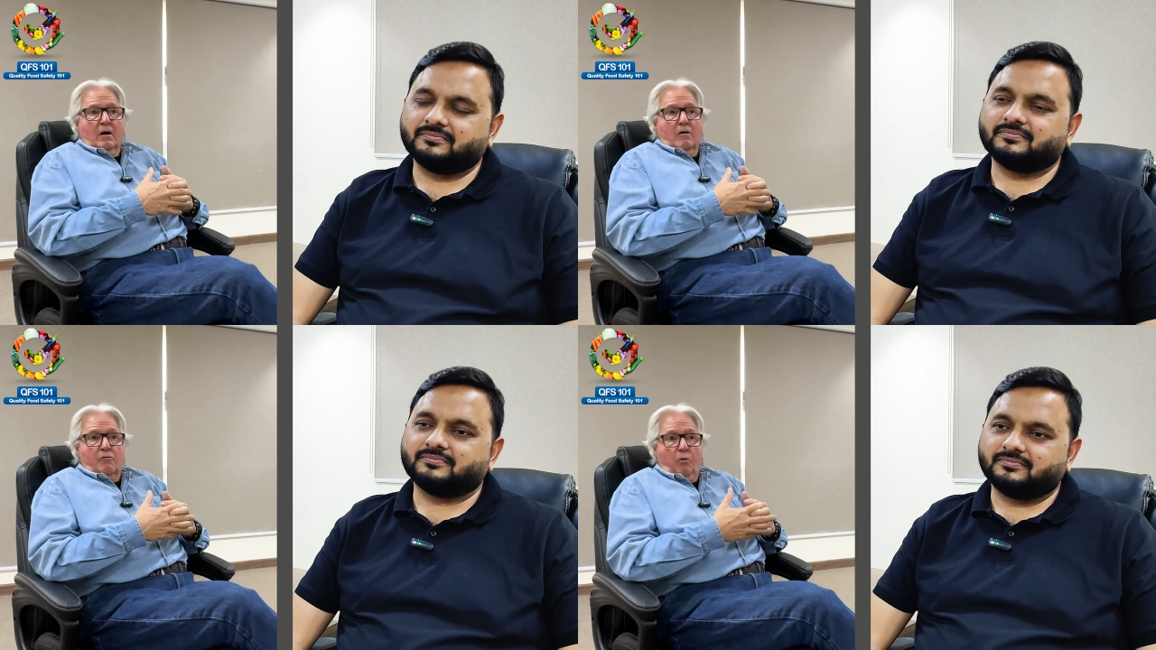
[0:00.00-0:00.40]

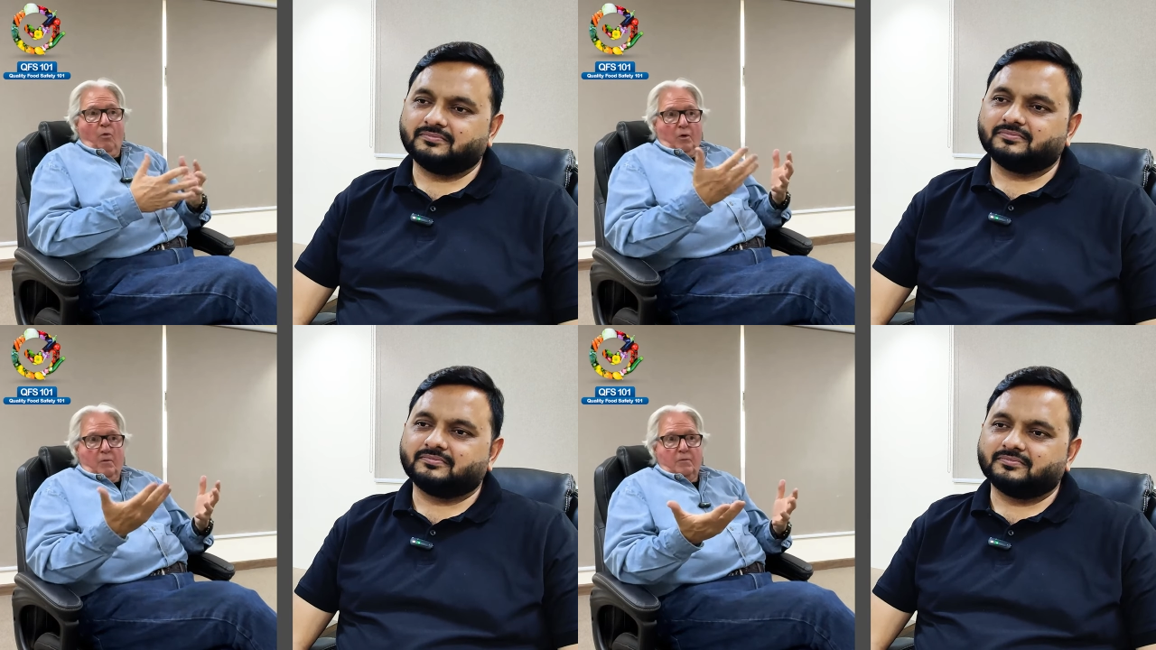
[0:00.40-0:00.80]

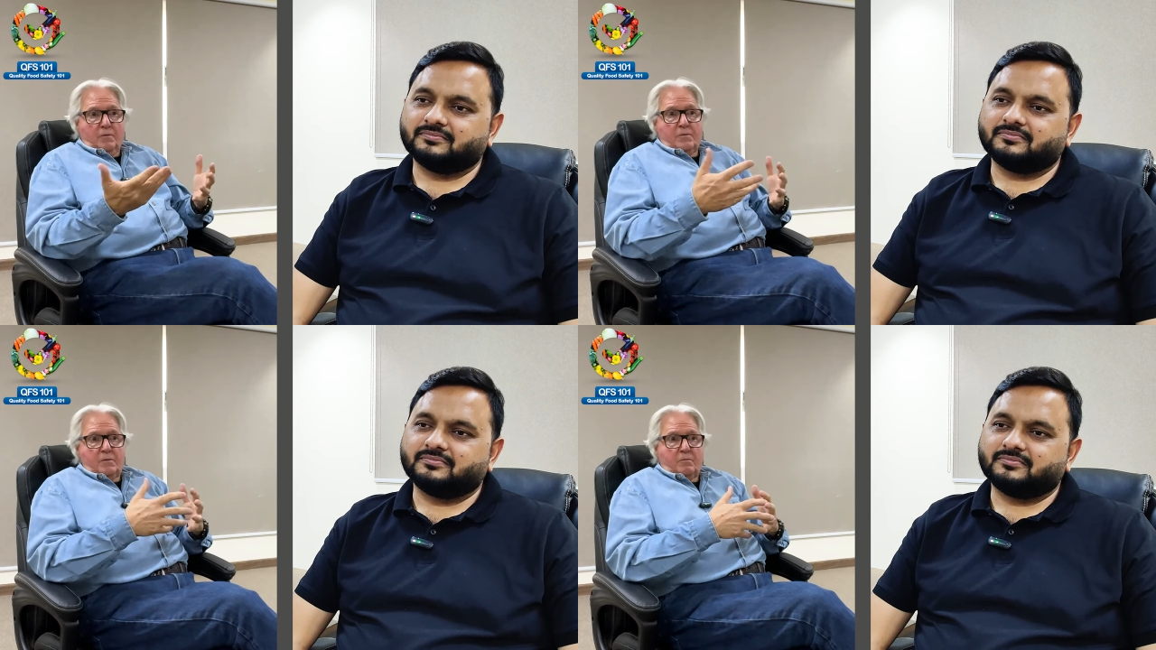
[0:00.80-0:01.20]
Speaker 1: for
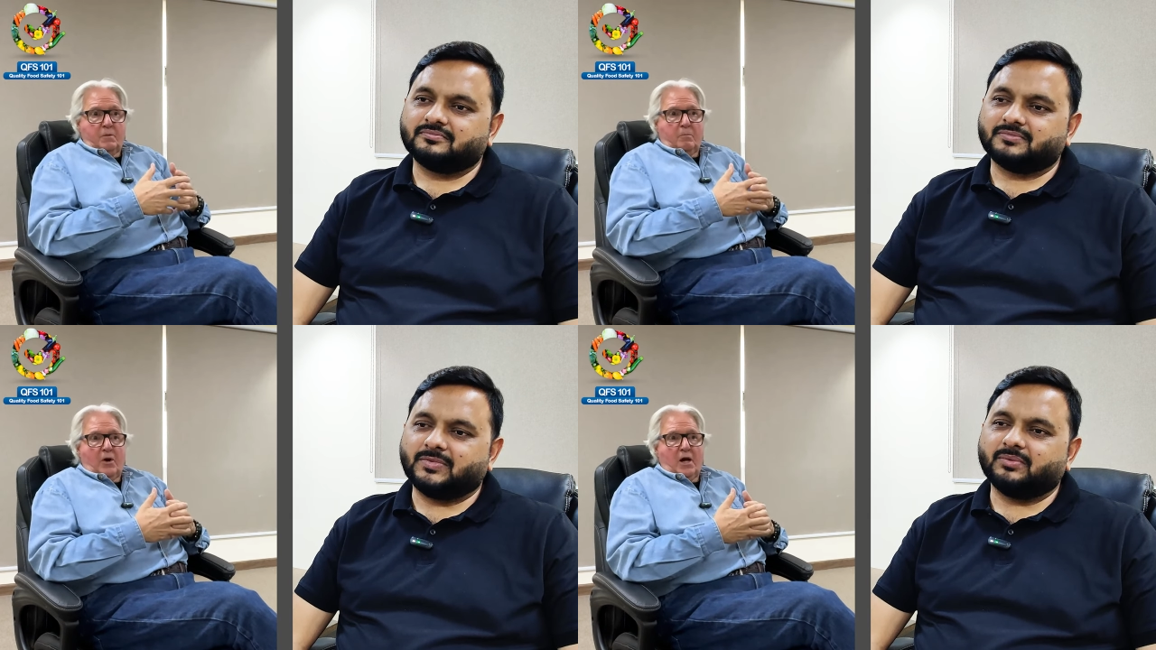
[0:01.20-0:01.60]
the,
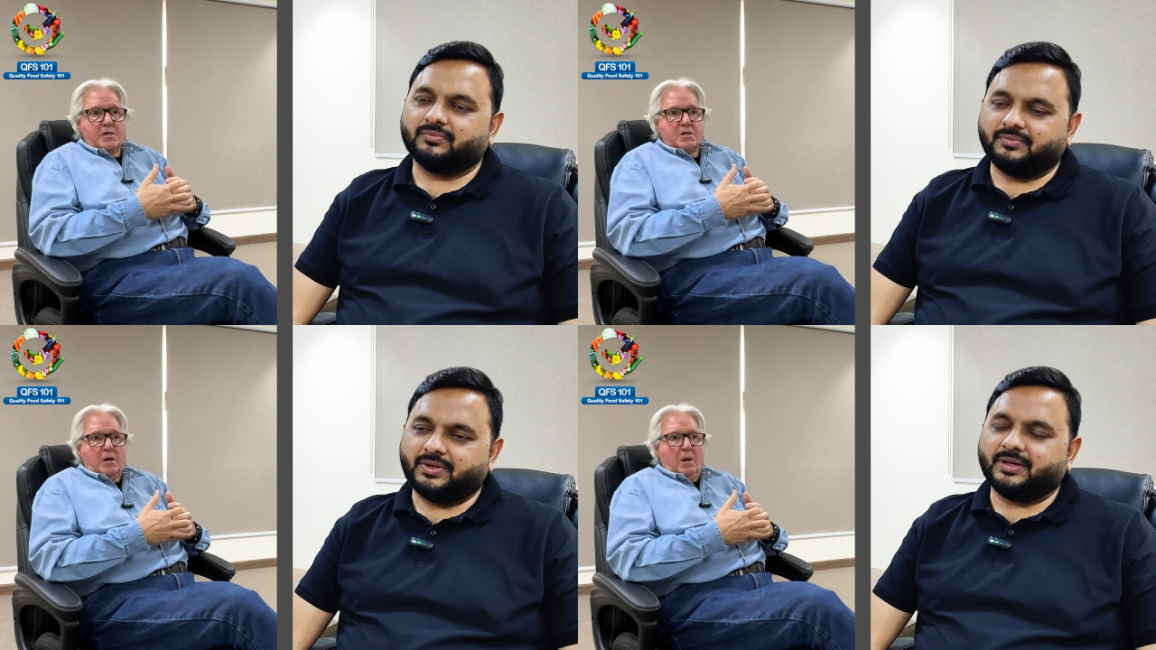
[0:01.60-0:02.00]
the
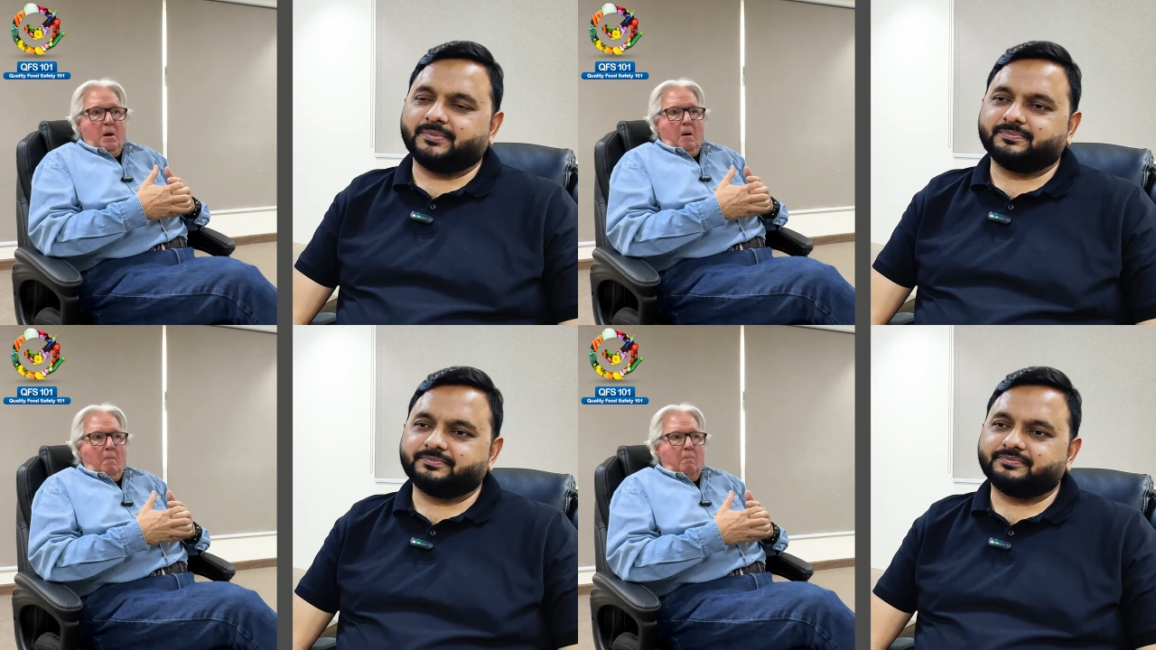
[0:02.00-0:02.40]
price. Yeah.
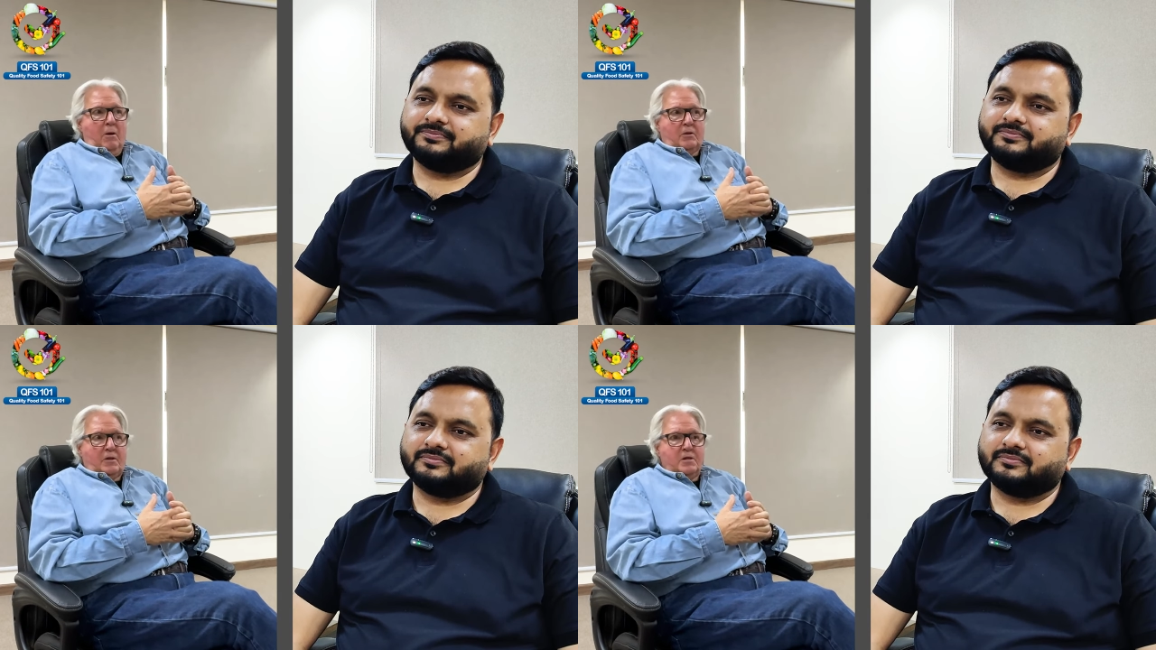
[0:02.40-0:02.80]

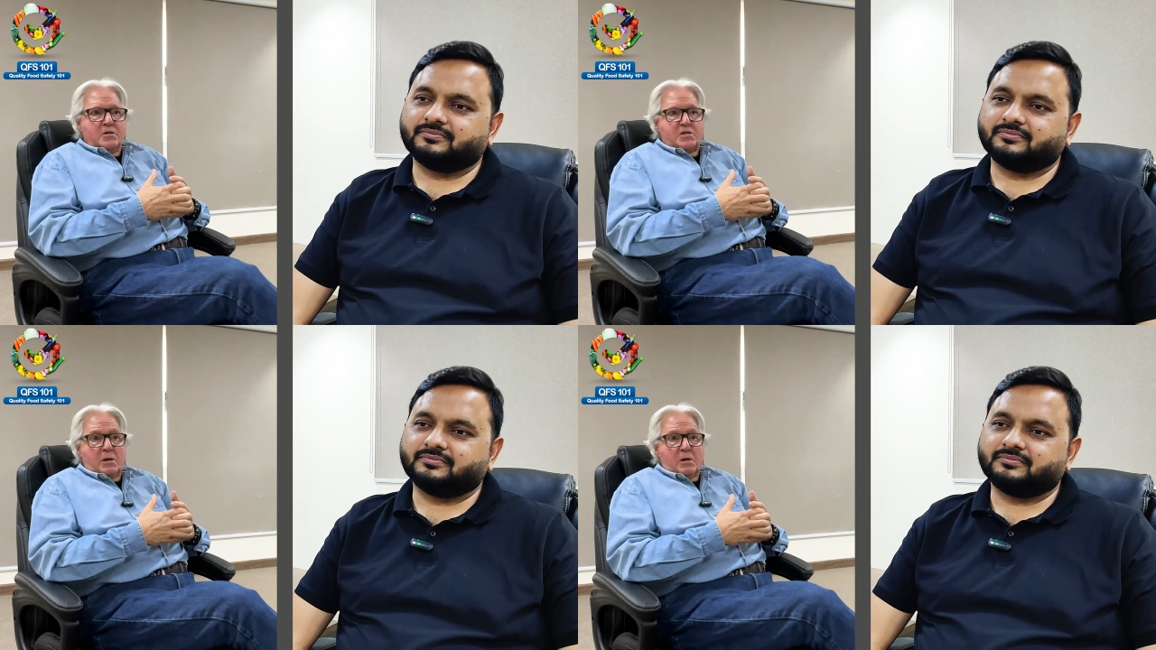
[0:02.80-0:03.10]
But then